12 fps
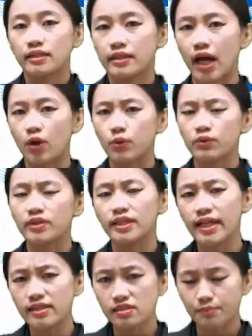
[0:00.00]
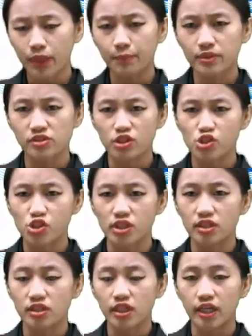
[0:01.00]
Now, the next
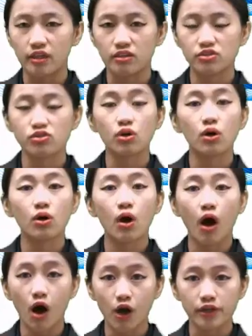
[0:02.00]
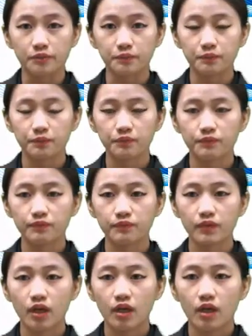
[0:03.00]
preposition is on.
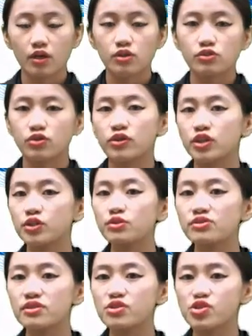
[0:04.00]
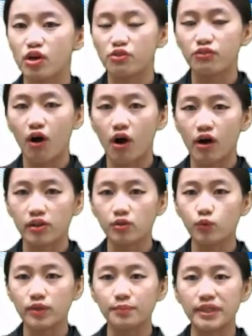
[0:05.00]
So the usage of
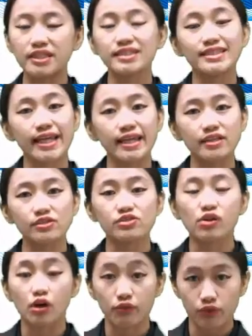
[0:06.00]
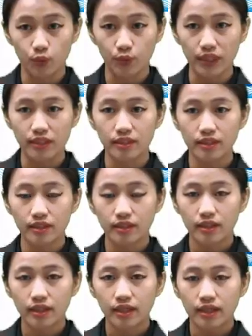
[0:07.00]
on would be days of the week.
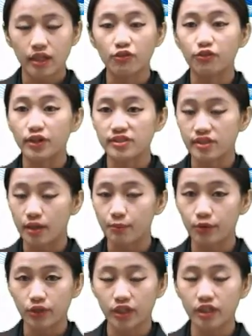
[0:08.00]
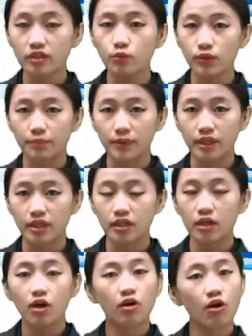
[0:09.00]
Now, for example, here would
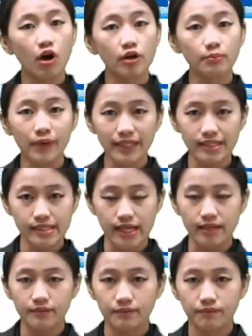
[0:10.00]
be on Monday.